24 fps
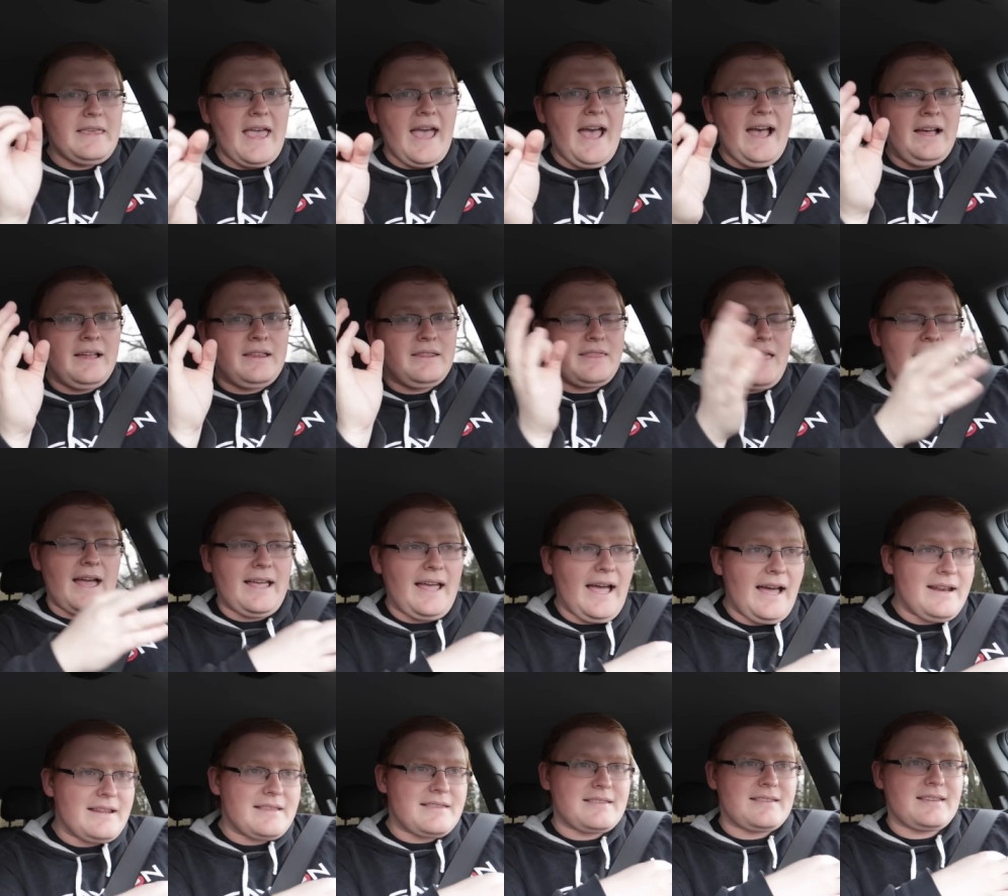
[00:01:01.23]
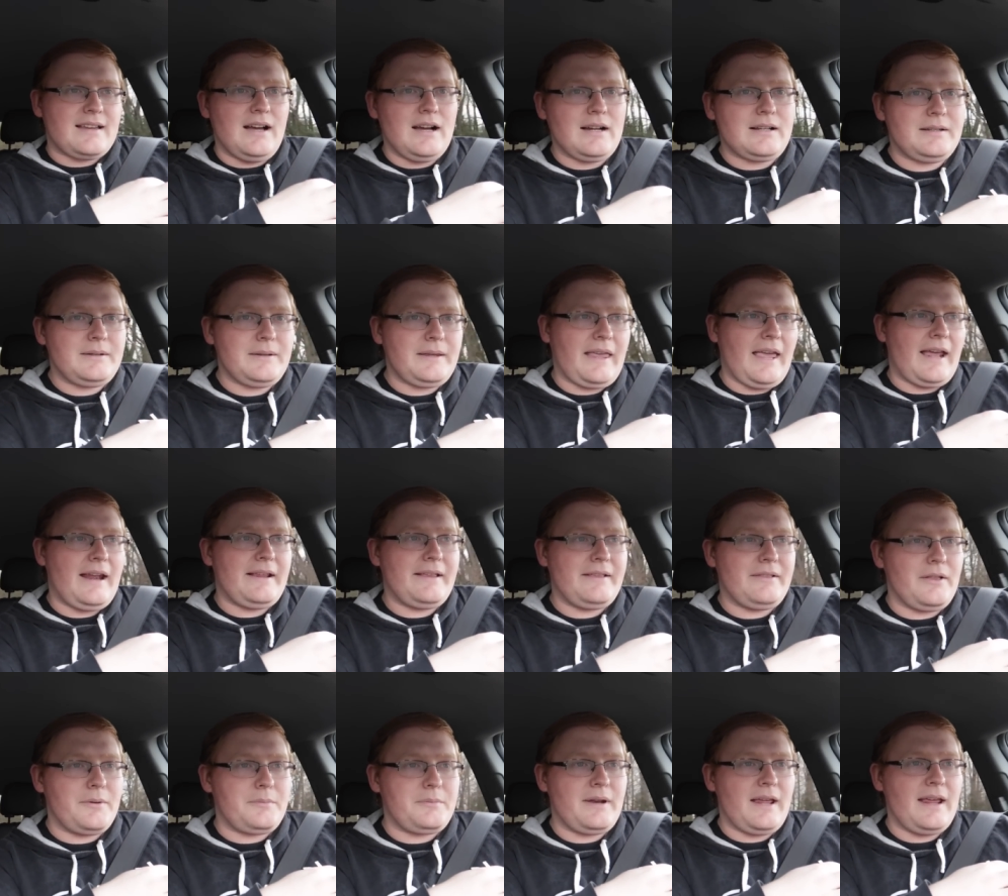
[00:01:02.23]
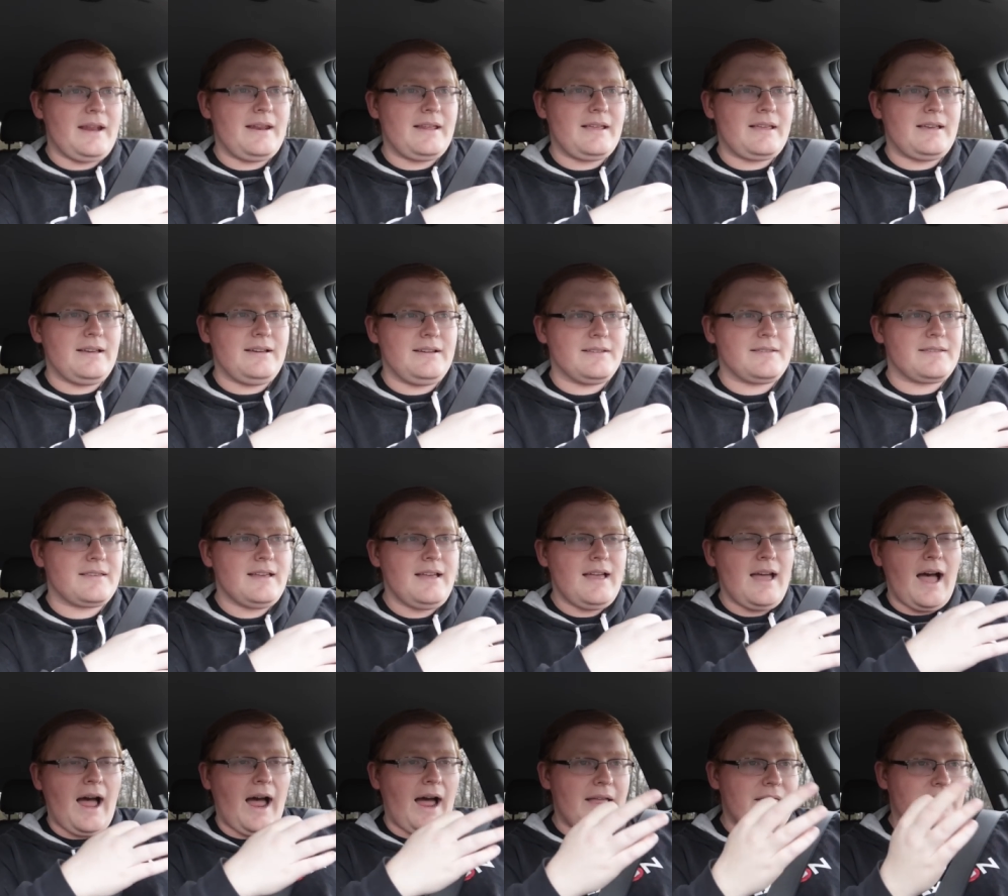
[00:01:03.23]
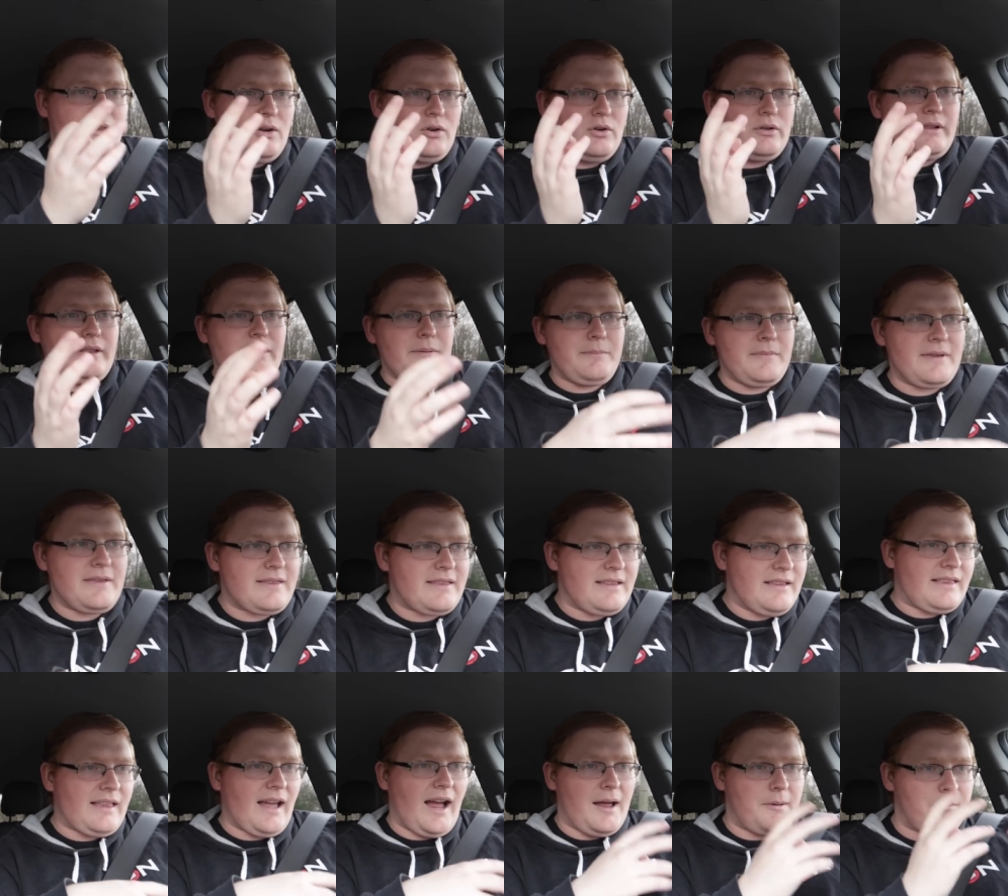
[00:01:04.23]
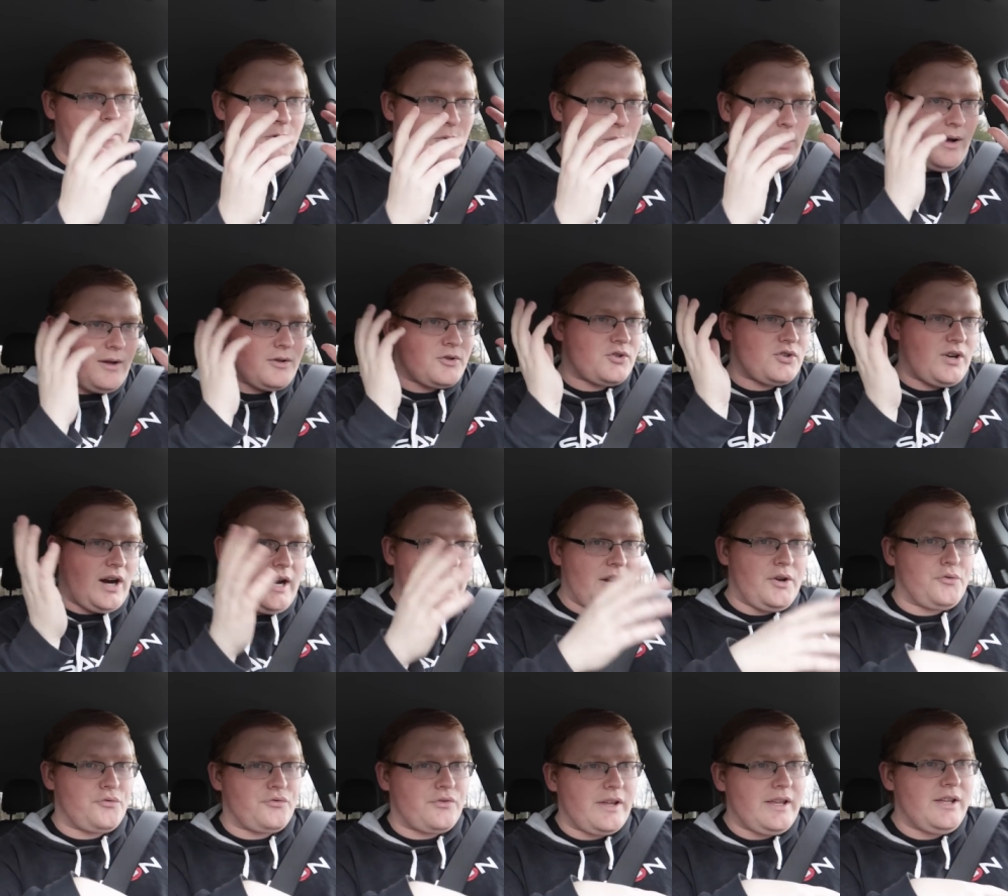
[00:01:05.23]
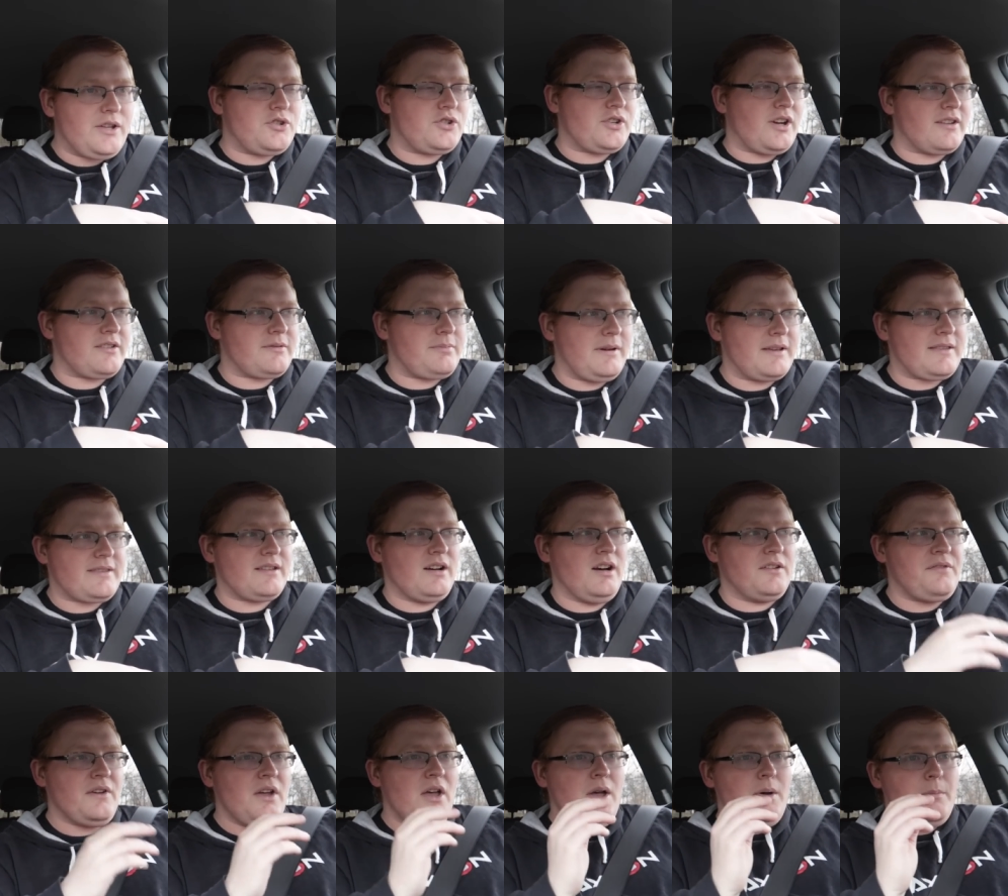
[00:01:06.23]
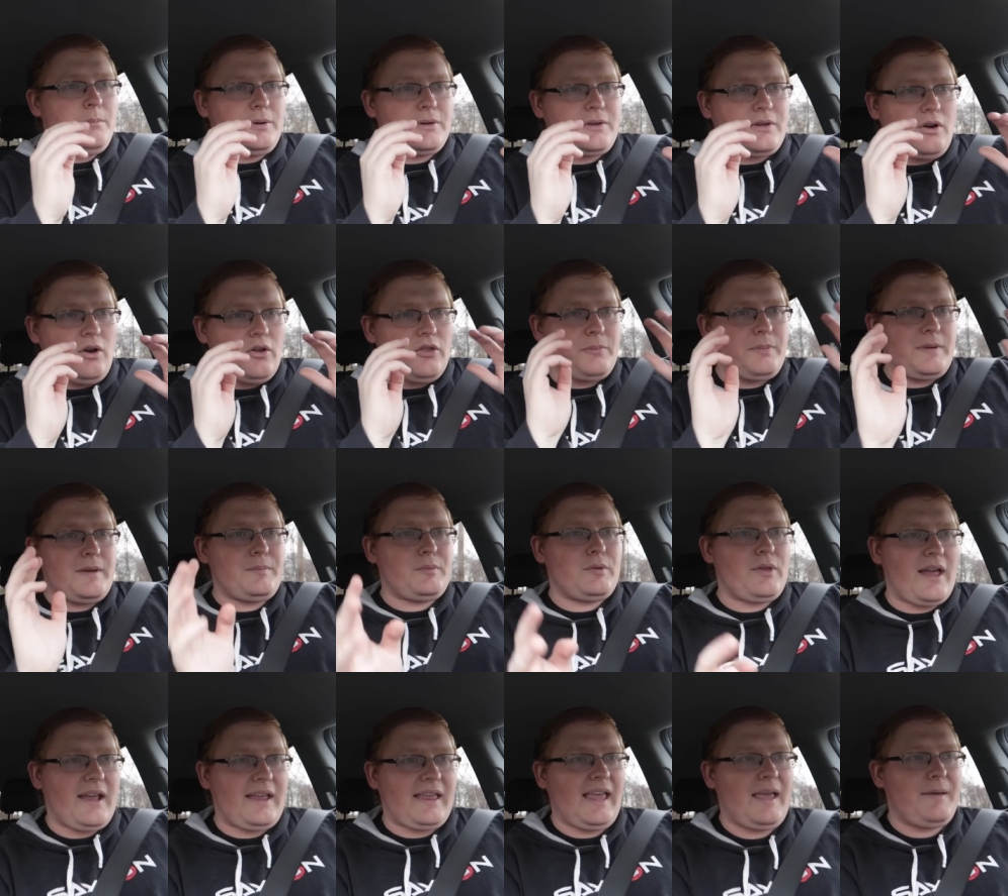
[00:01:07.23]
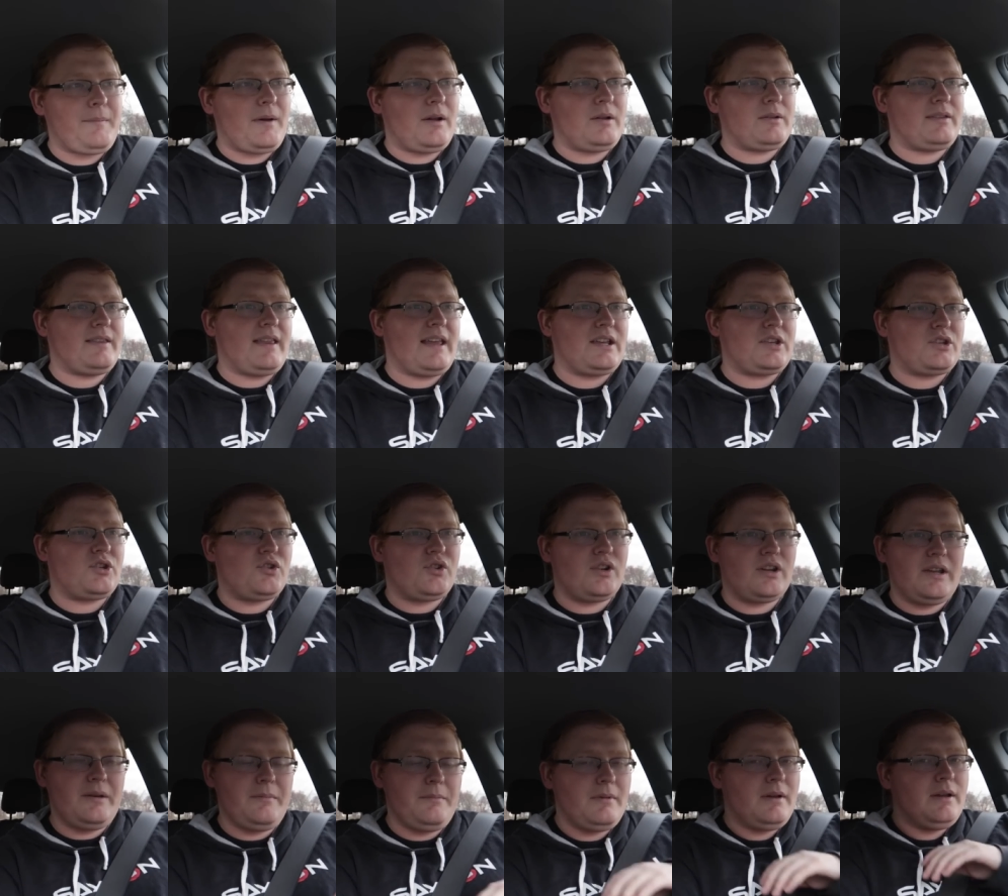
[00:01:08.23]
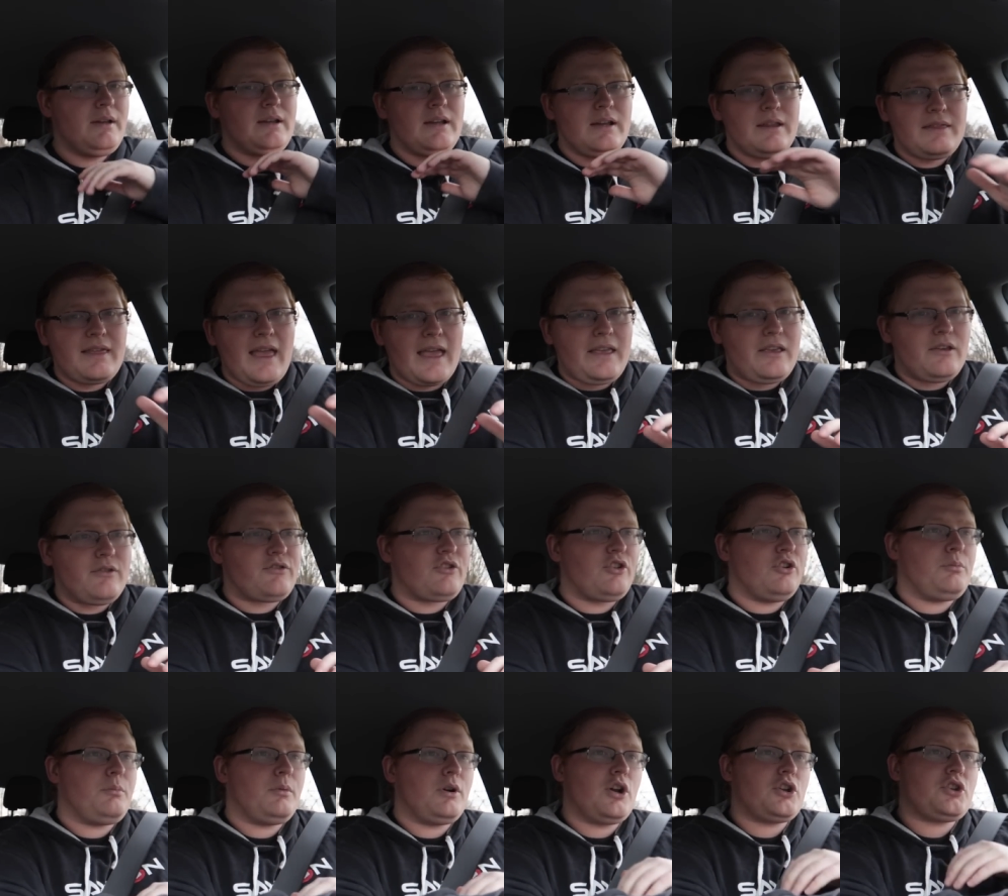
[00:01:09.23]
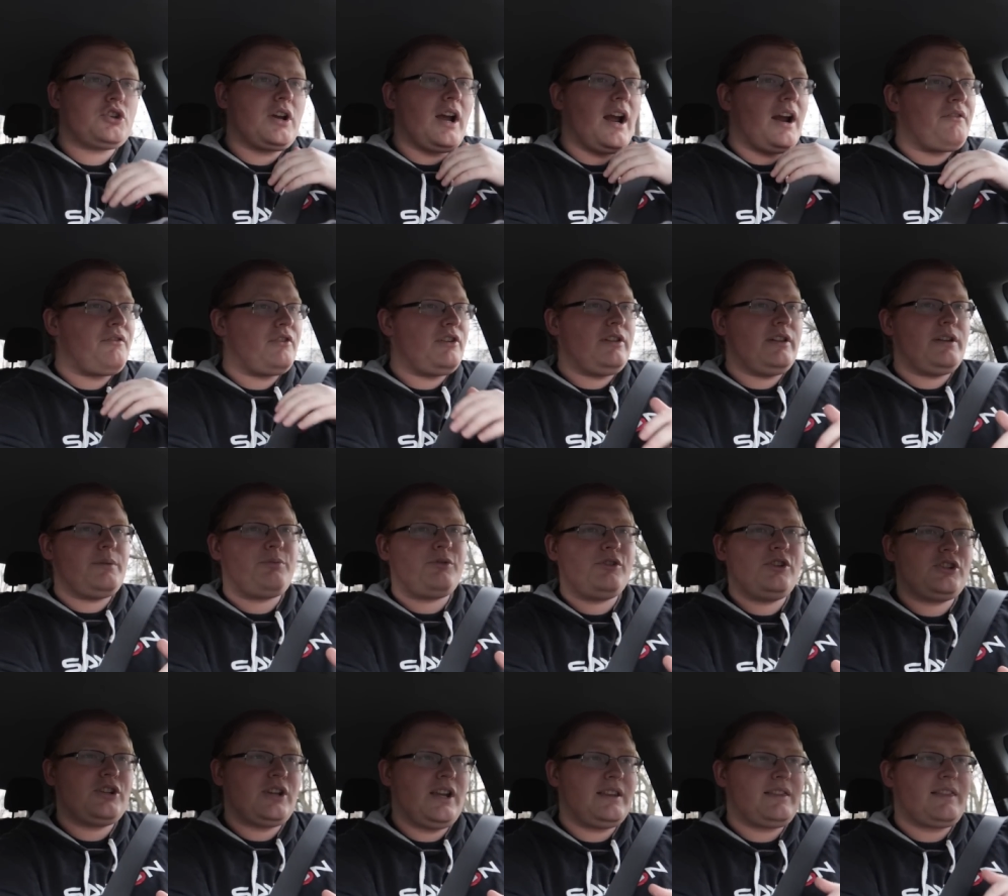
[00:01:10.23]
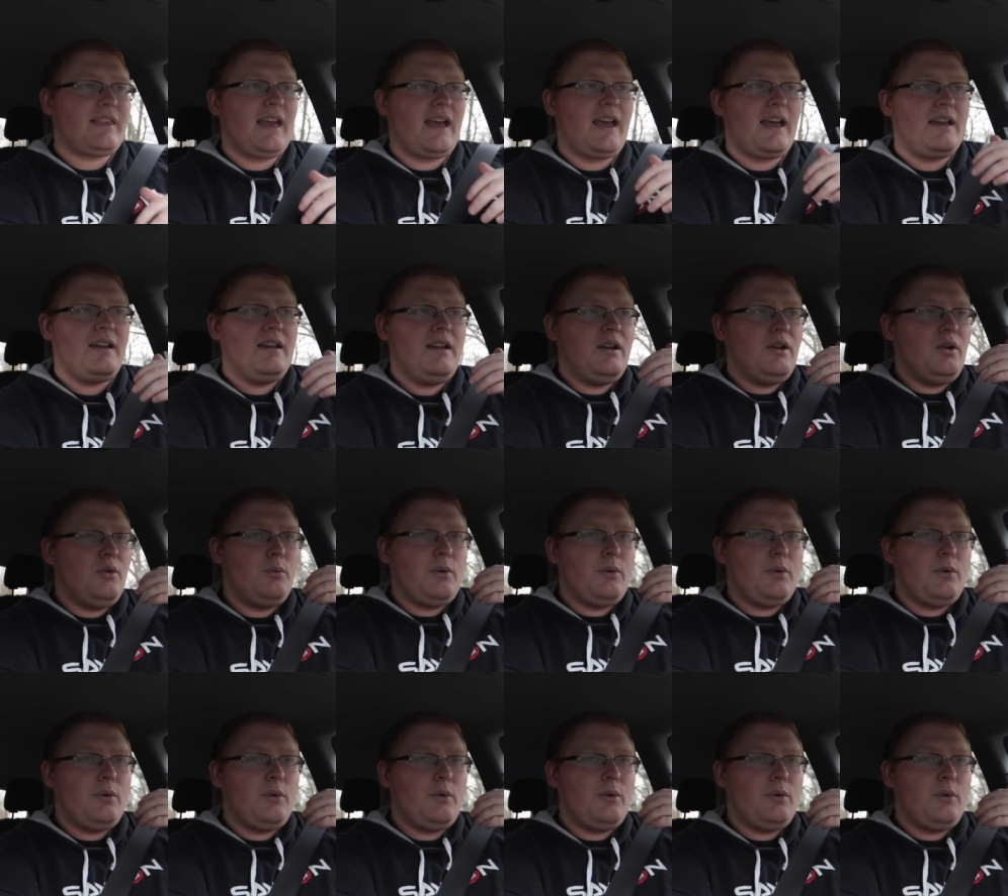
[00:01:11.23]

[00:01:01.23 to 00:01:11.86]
Yeah, that kind of sucks getting eliminated because I totally missed the timer while trying to readjust myself. But to all the people that came out to that stream, thank you so much. I really appreciate that.